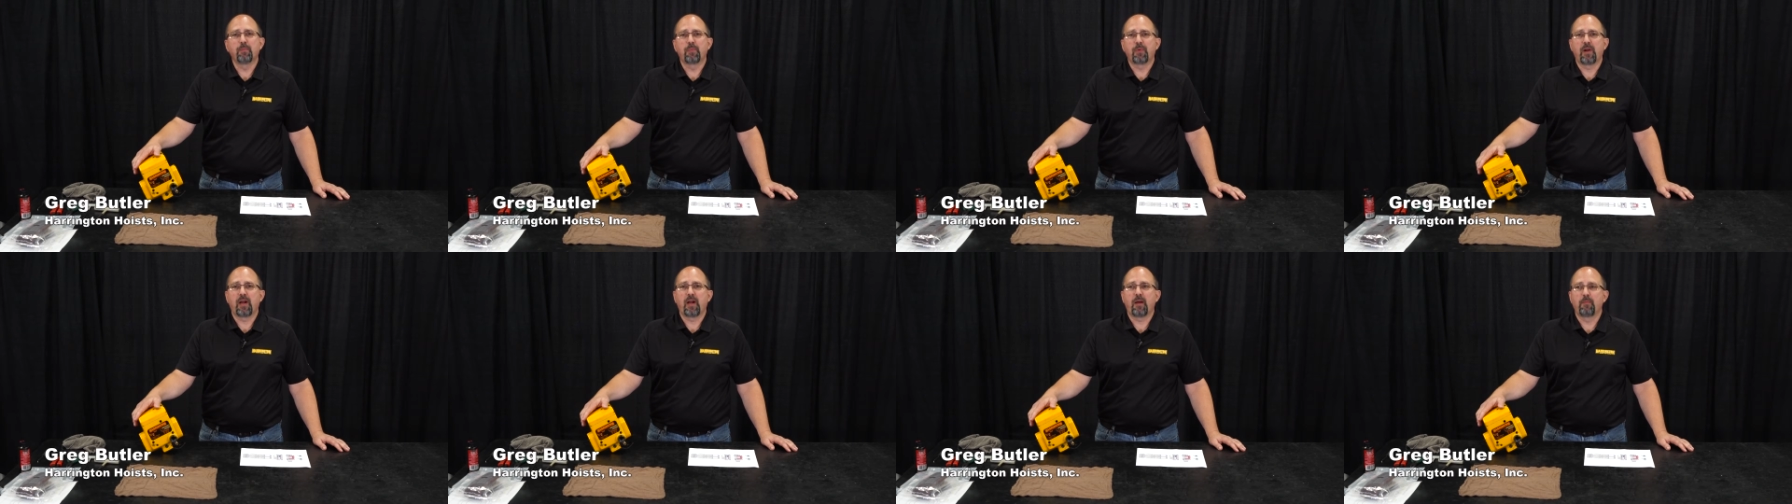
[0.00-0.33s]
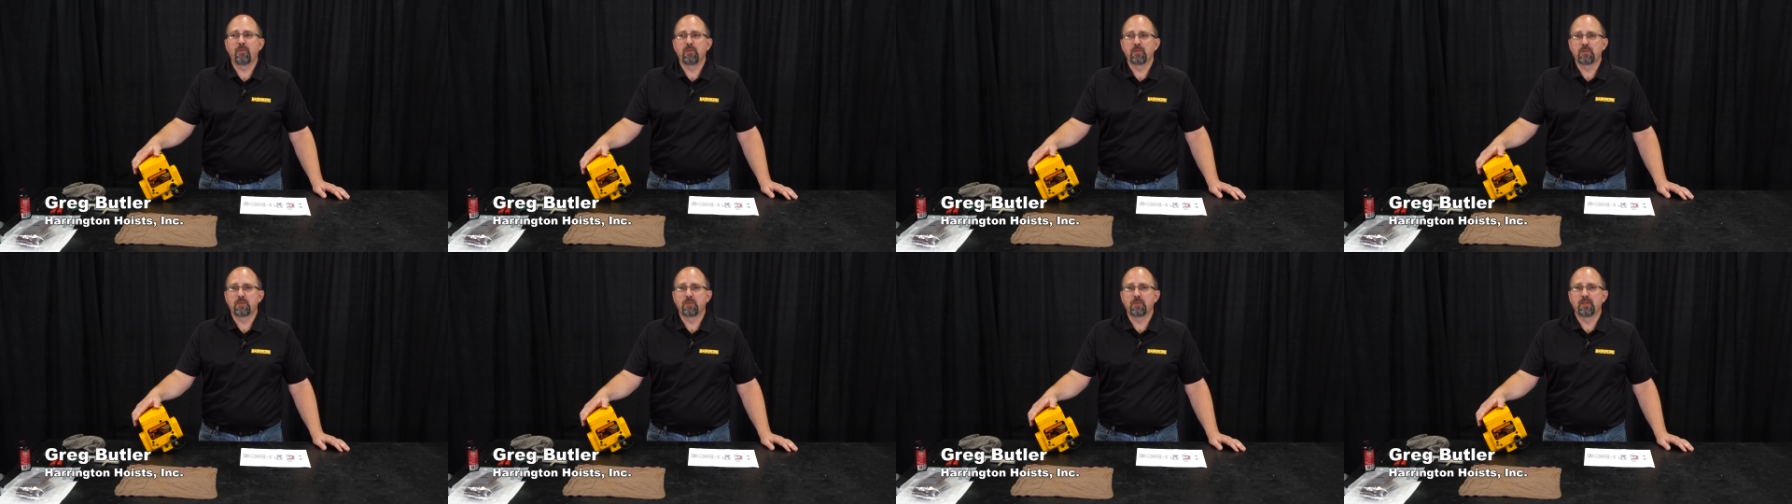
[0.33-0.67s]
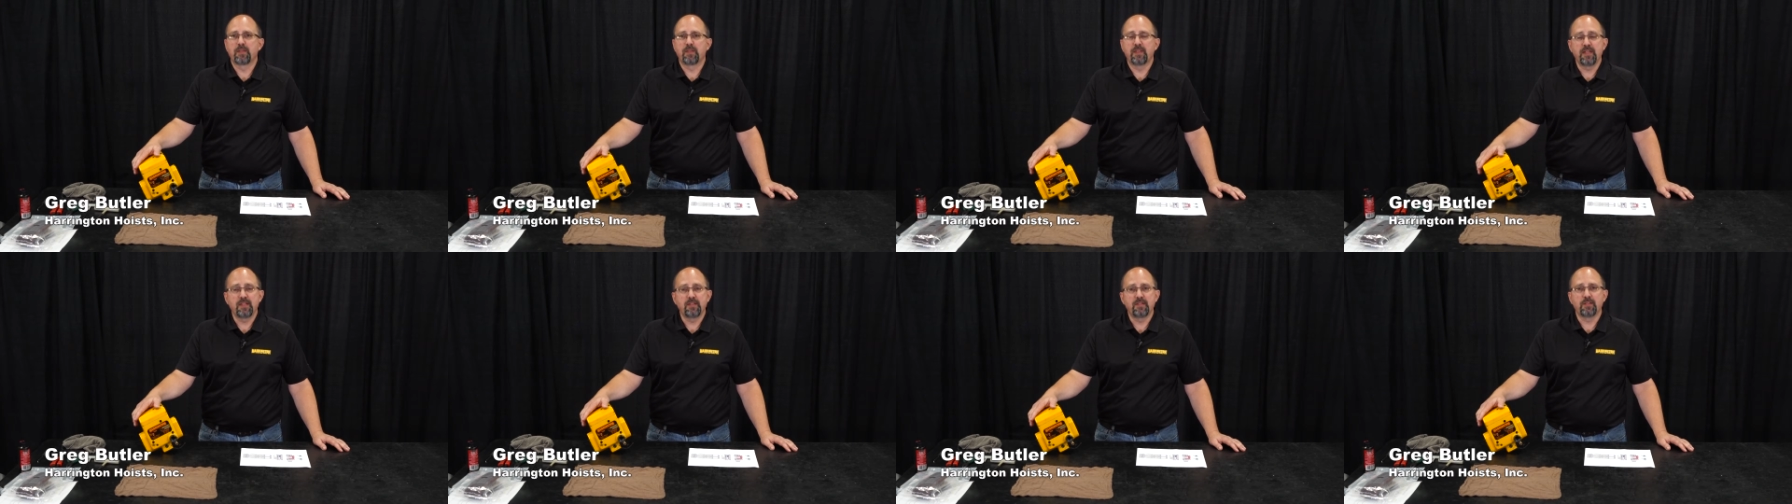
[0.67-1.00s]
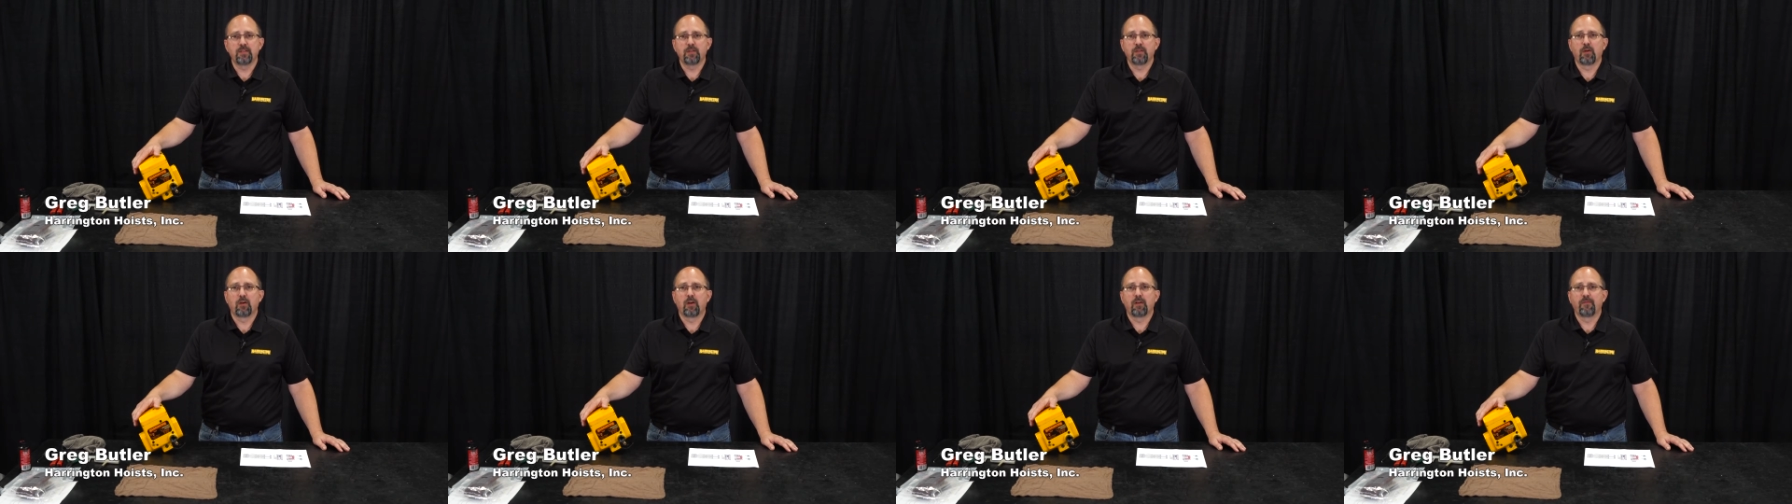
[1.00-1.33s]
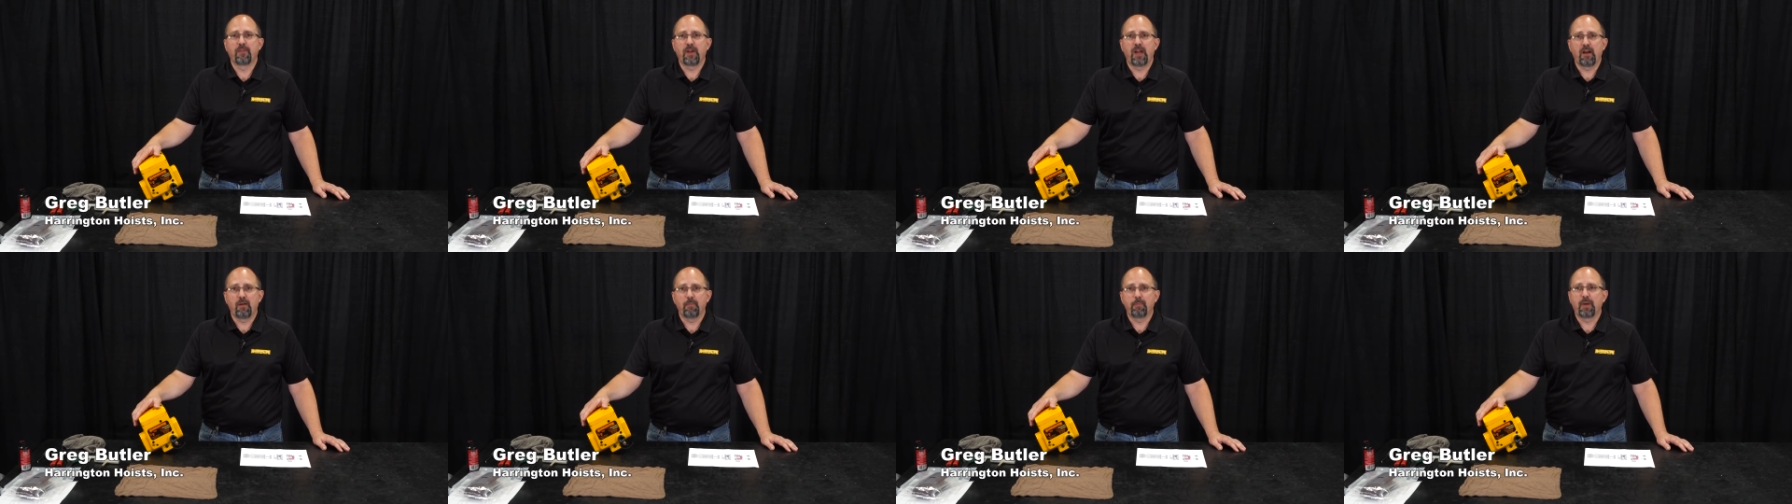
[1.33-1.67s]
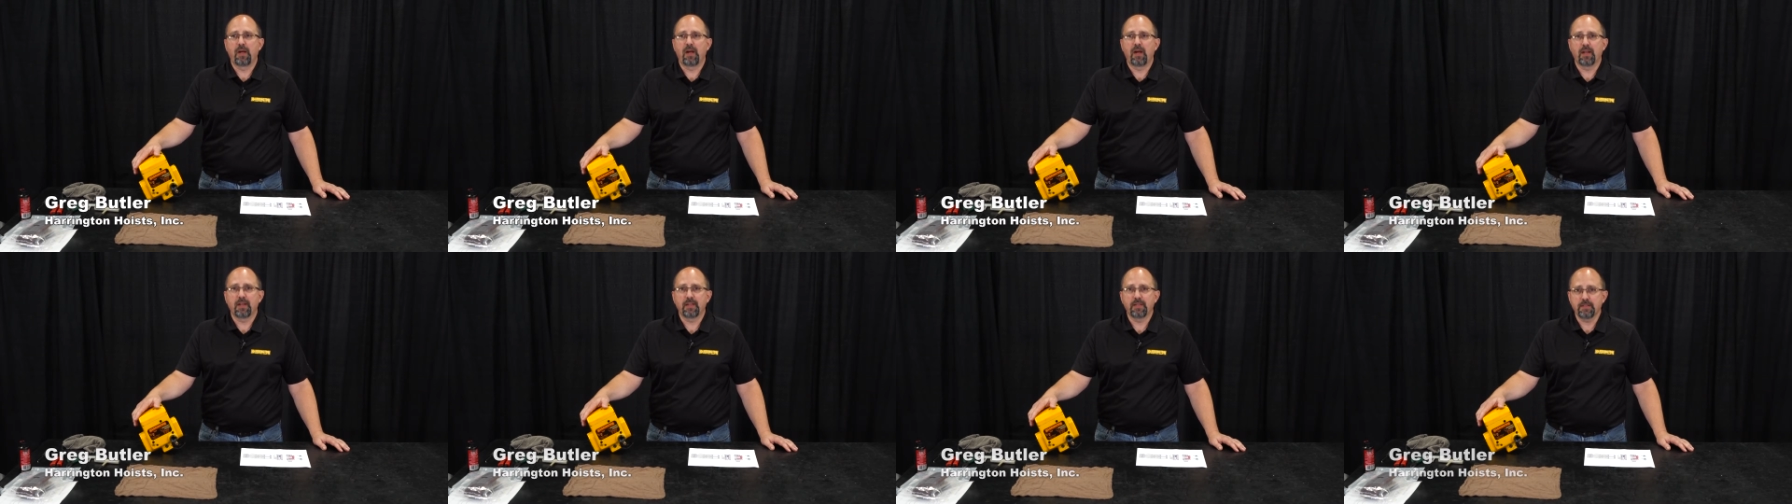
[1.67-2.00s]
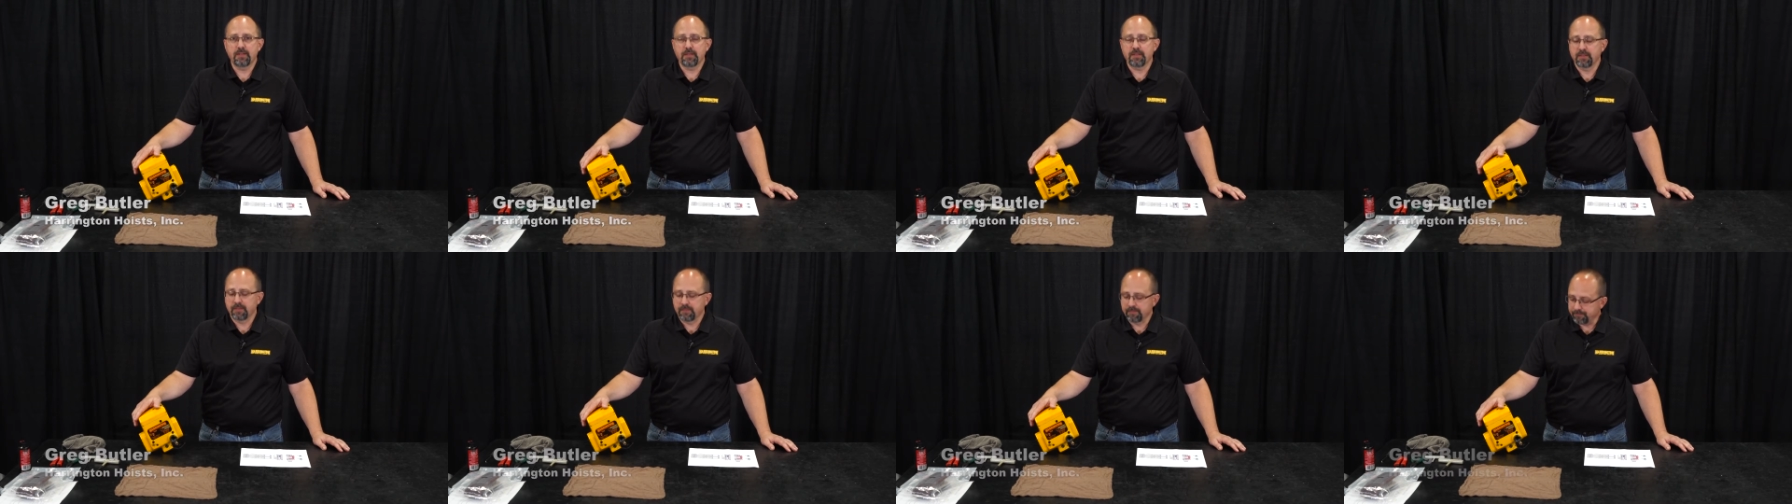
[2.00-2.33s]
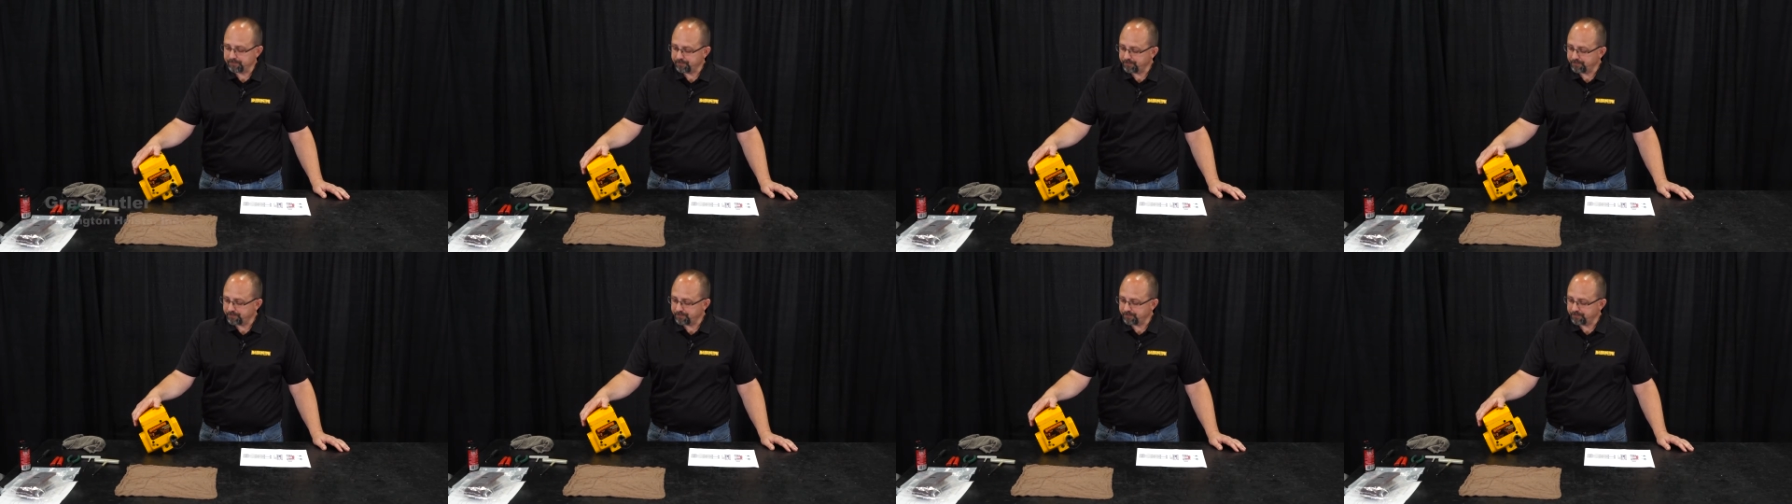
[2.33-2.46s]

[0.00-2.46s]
problems with TCR valve bodies.